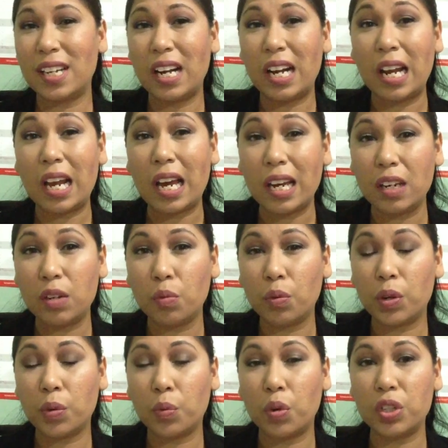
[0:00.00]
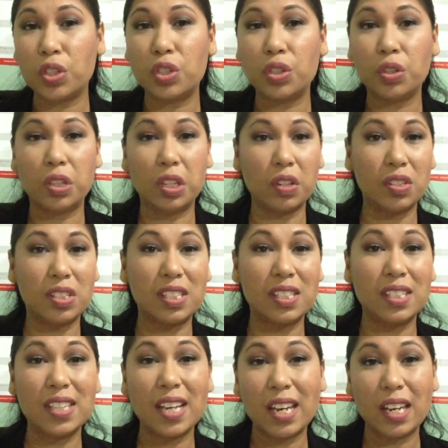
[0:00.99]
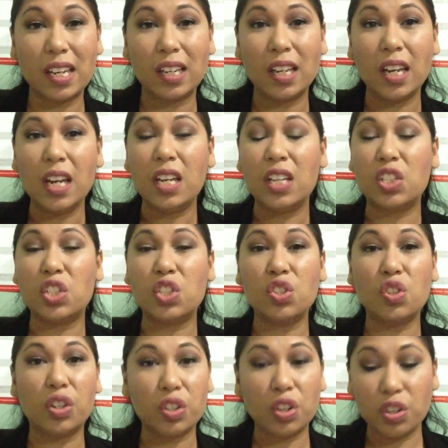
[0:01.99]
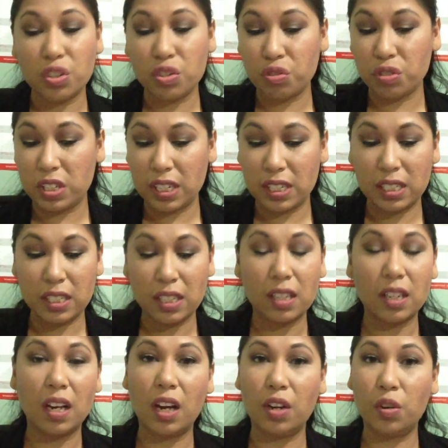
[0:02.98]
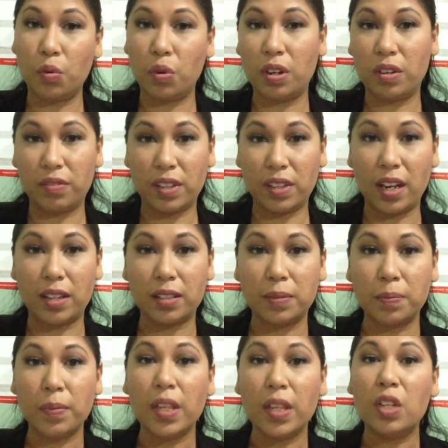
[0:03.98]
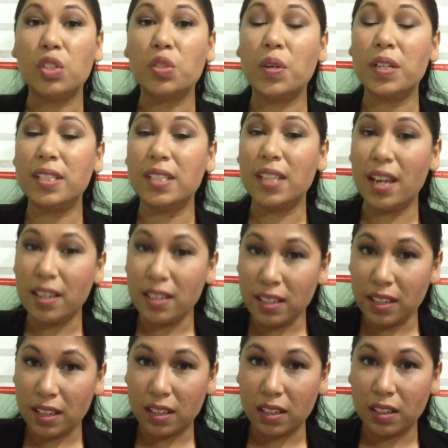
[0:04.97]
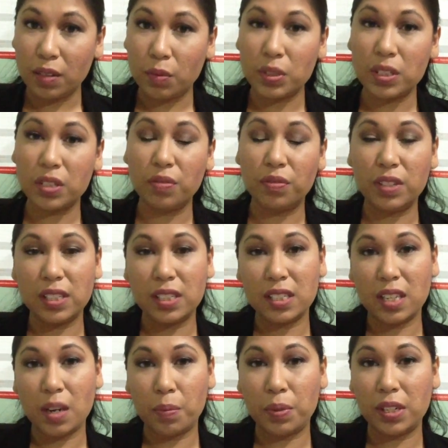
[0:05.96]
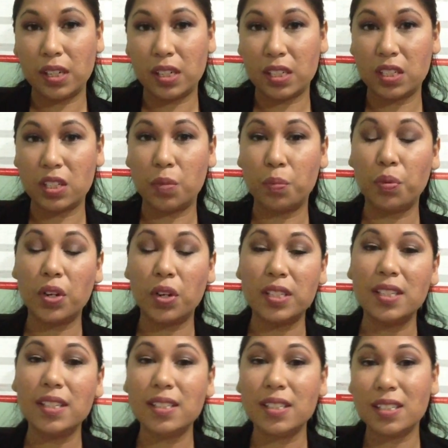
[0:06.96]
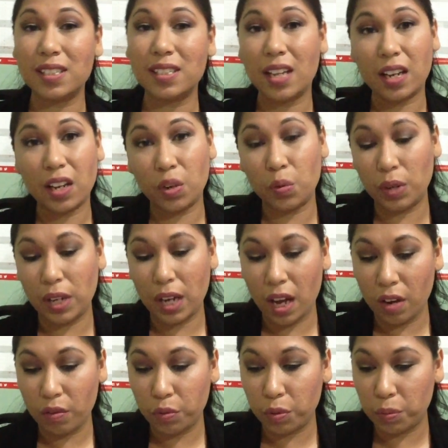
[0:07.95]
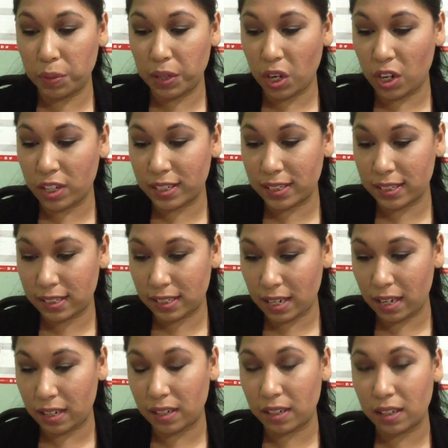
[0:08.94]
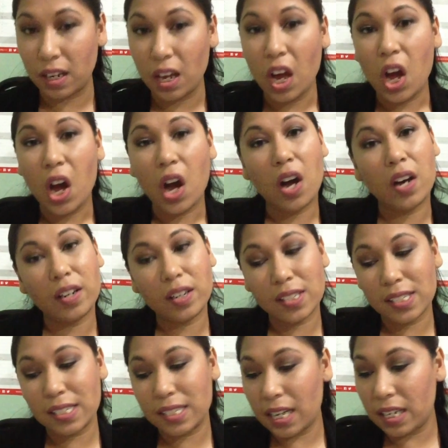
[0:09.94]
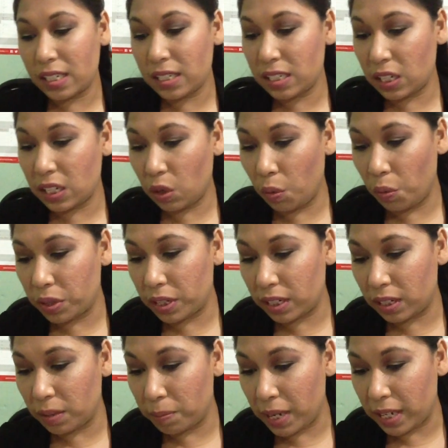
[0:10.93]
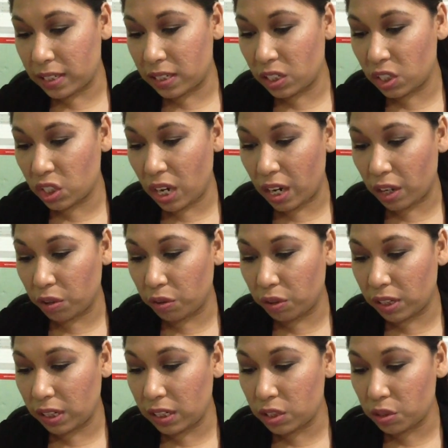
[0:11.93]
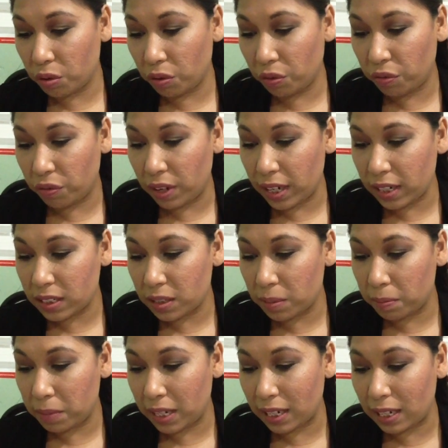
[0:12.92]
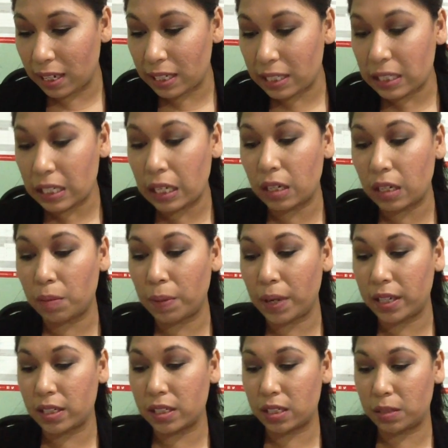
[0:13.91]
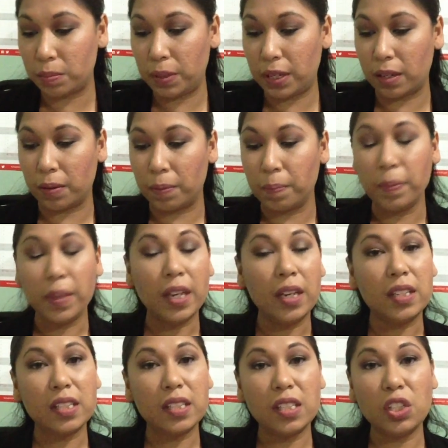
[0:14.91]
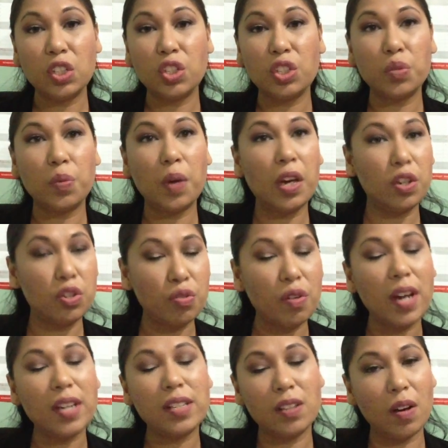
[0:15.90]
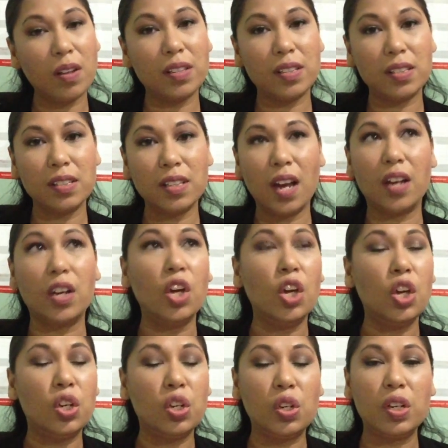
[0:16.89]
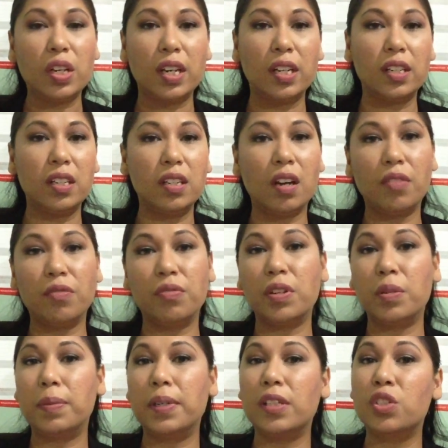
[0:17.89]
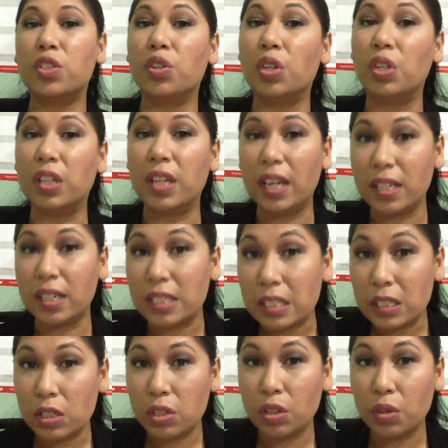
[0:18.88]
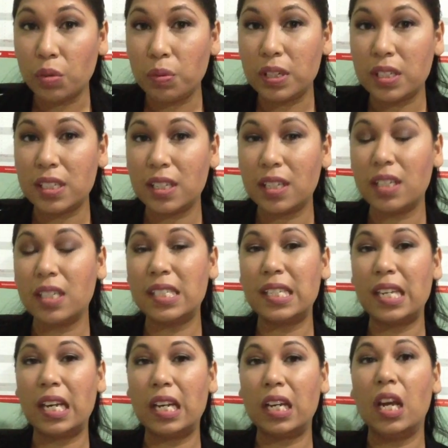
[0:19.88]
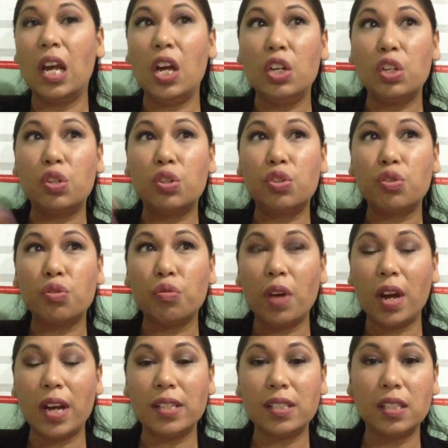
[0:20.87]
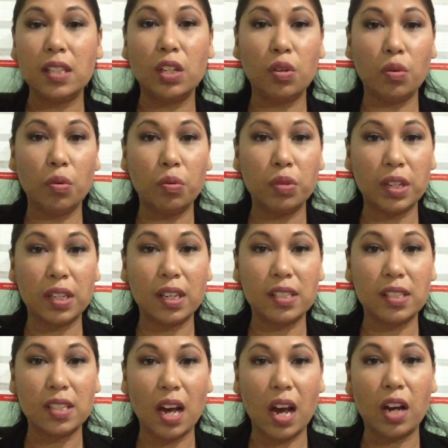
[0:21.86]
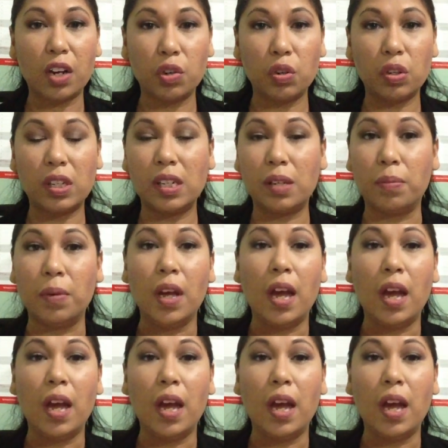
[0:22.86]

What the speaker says: line with what they're saying. It's not contradicting and all of that. So attending was the first step in the listening process. The second we have would be understanding. And understanding is decoding the message accurately to reflect the meaning intended by the speaker. This is just where you try to understand. You look at the nonverbals, you listen to the words that they're saying, you try to decode it as accurately.